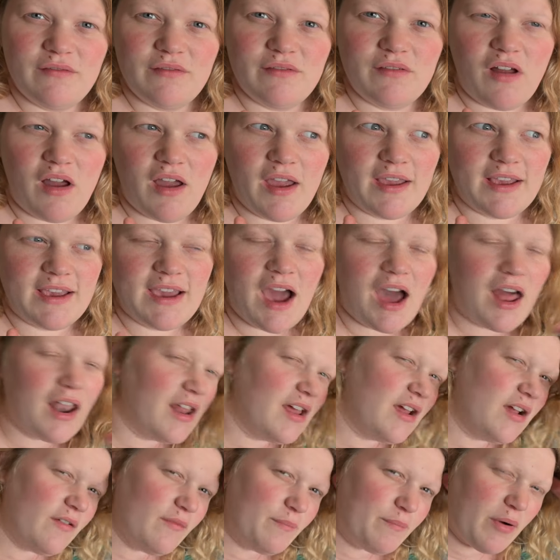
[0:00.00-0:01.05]
like
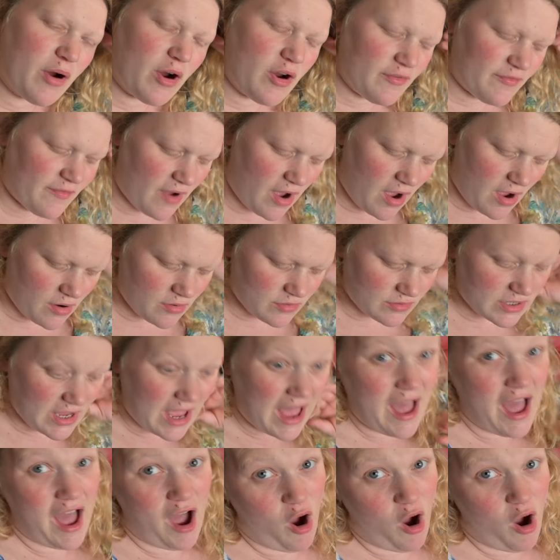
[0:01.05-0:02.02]
colour profiles.